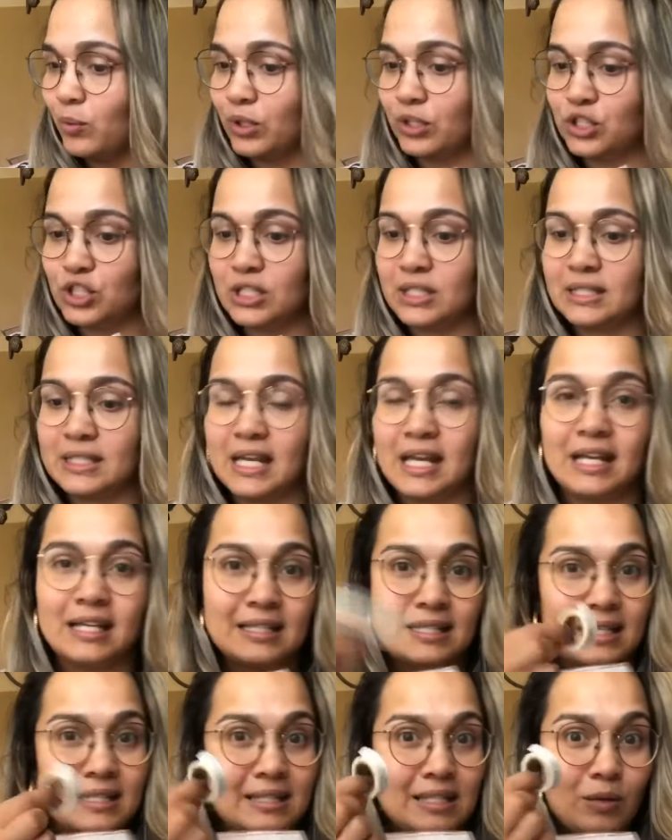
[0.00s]
just take
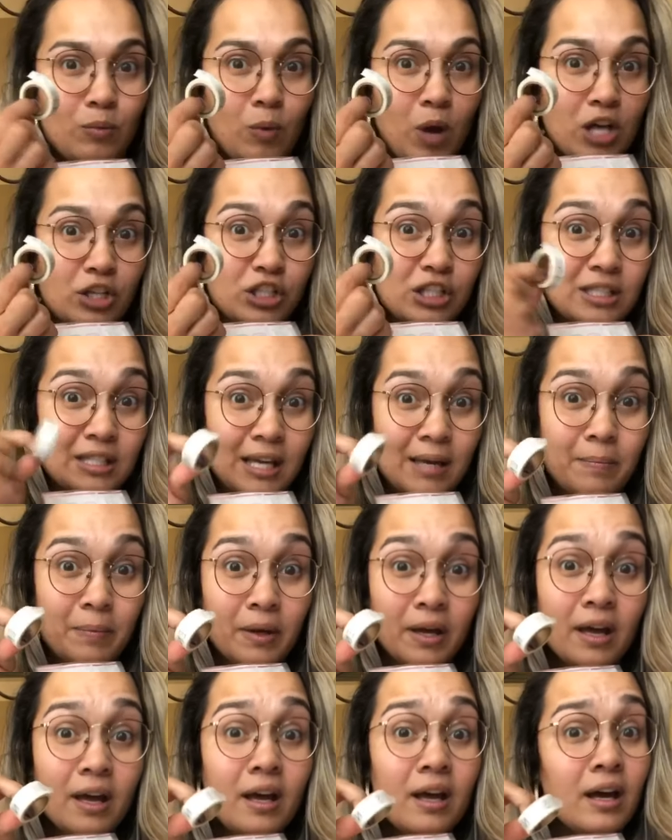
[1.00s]
Scentsy washi tape
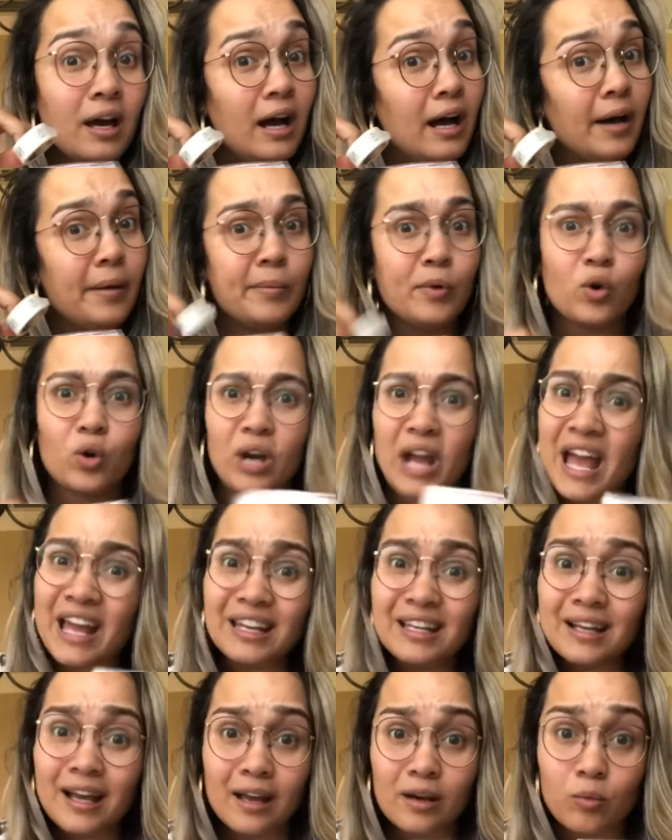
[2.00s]
or any
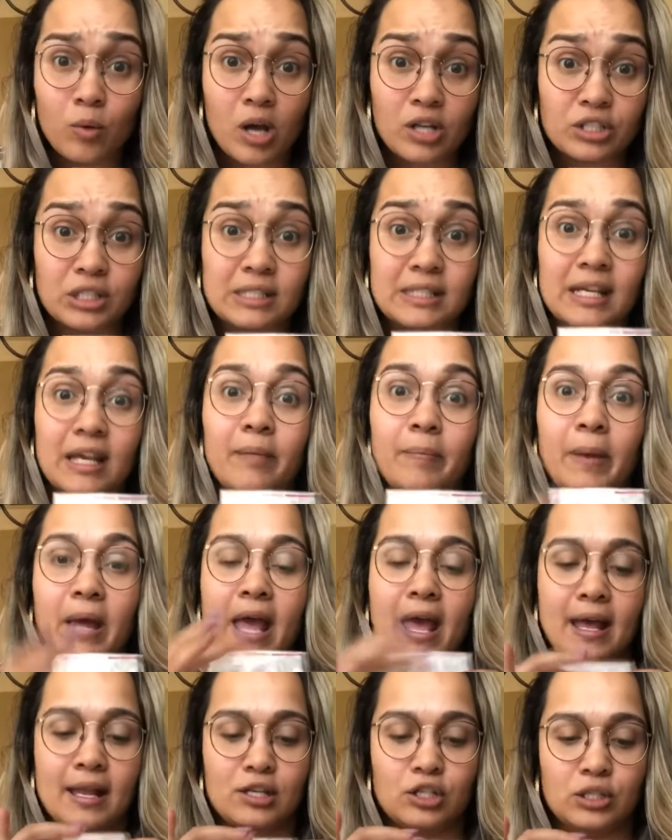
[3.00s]
kind of washi tape
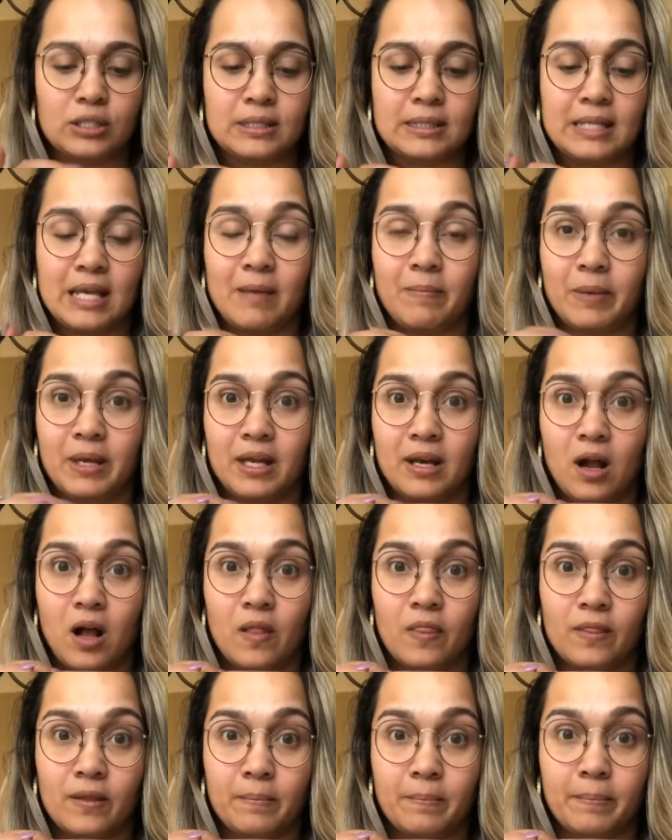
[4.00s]
and just tape it on
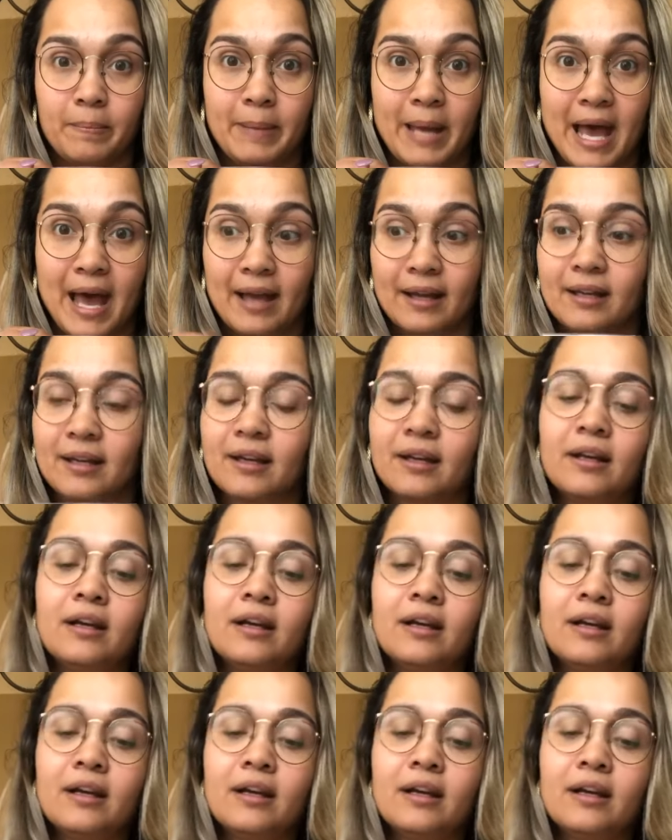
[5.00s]
the back.